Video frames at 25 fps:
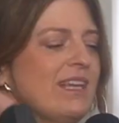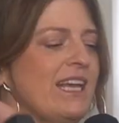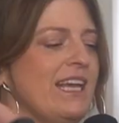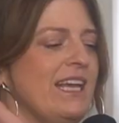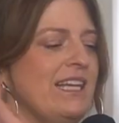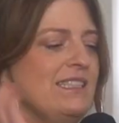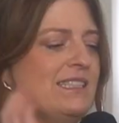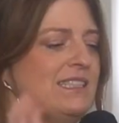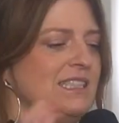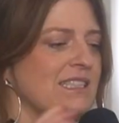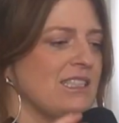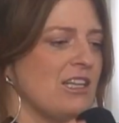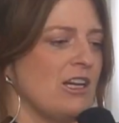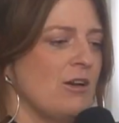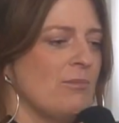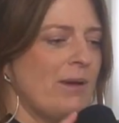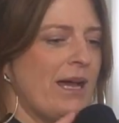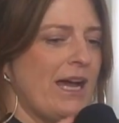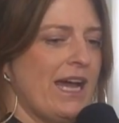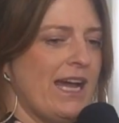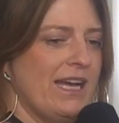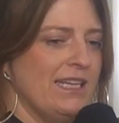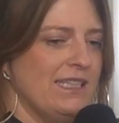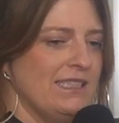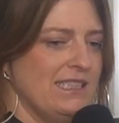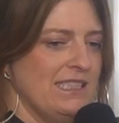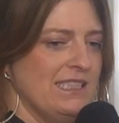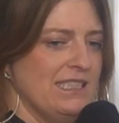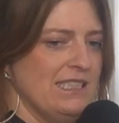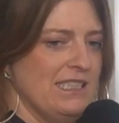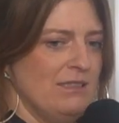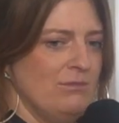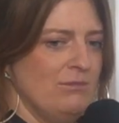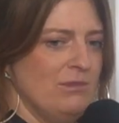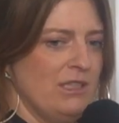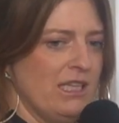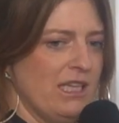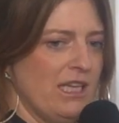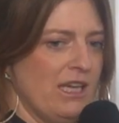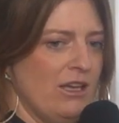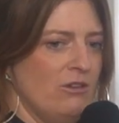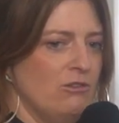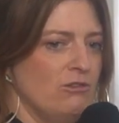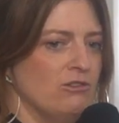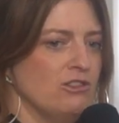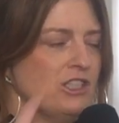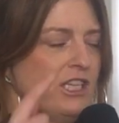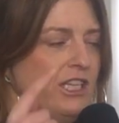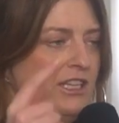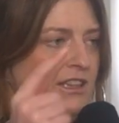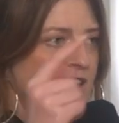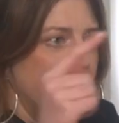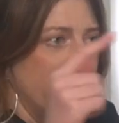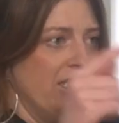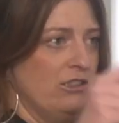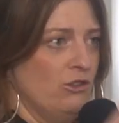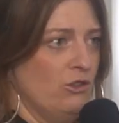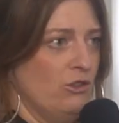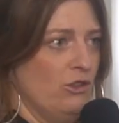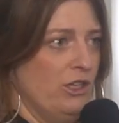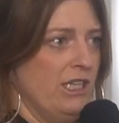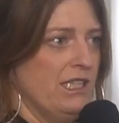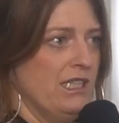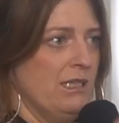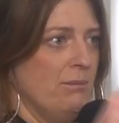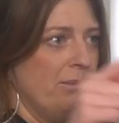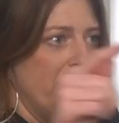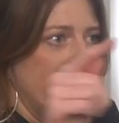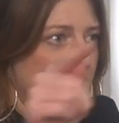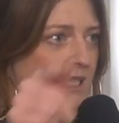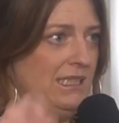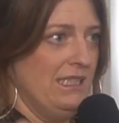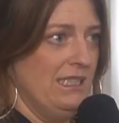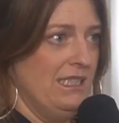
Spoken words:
Ended up, I had to sleep on the couch and they two had a bed